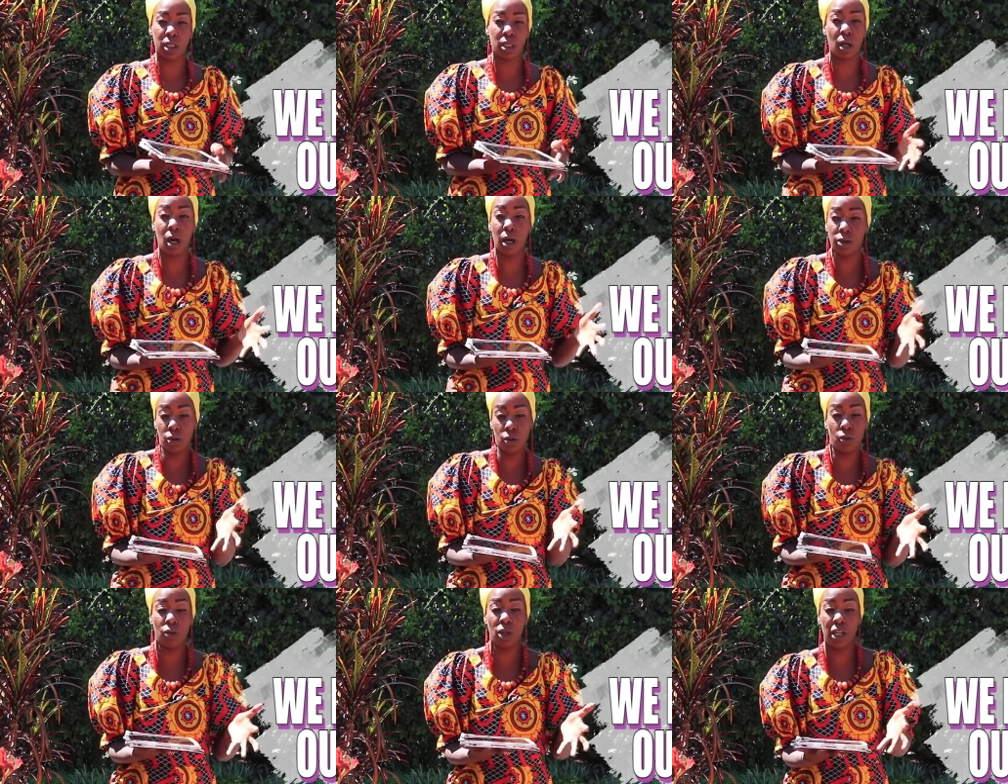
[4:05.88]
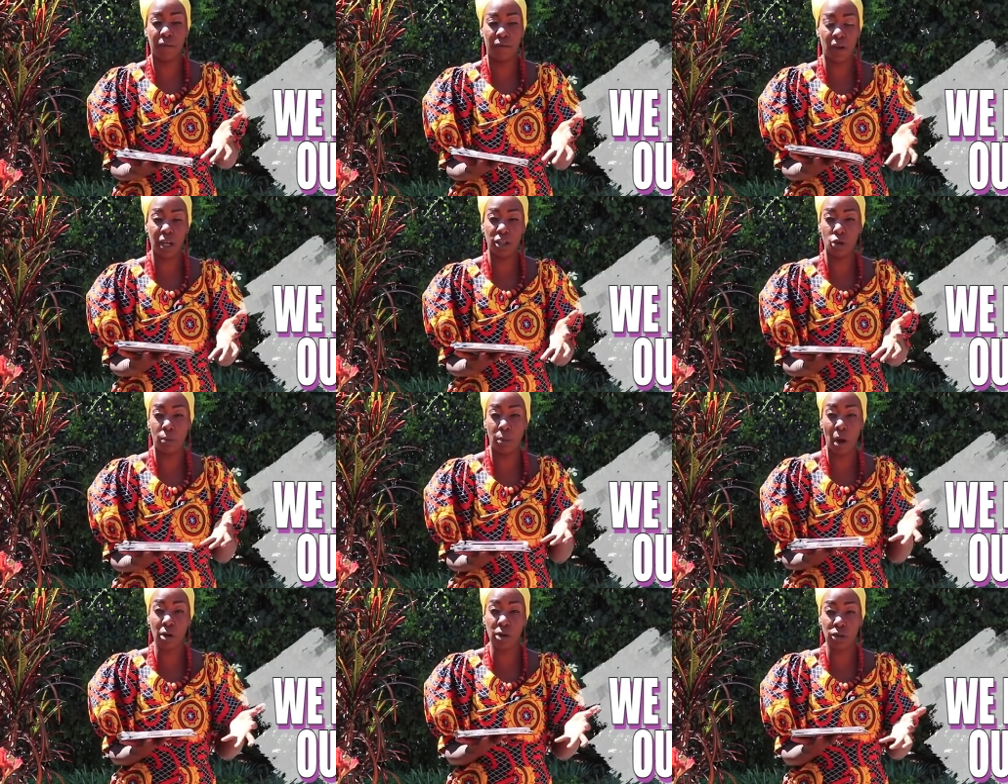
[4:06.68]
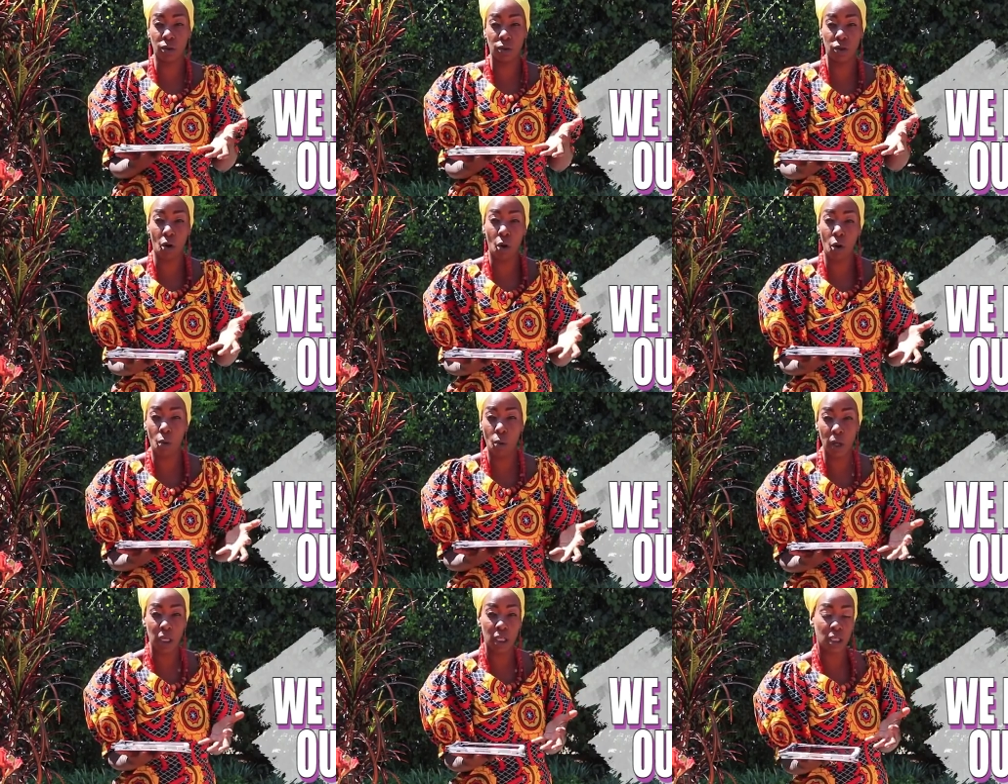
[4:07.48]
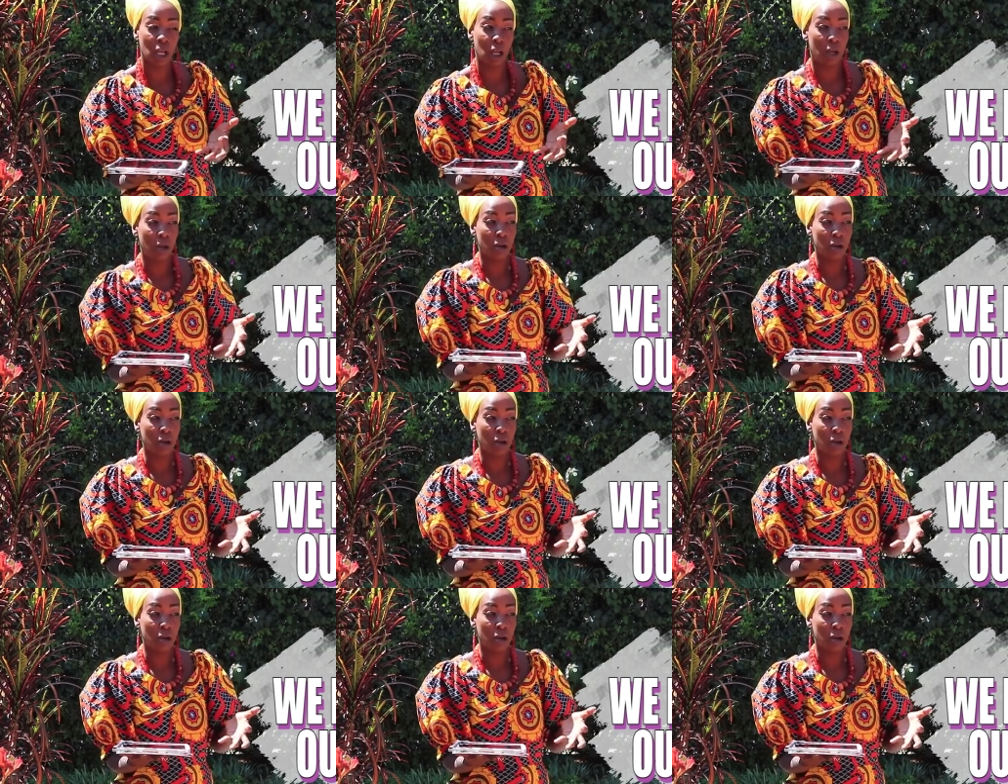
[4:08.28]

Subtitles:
it's hard to really find your bearings, because you're always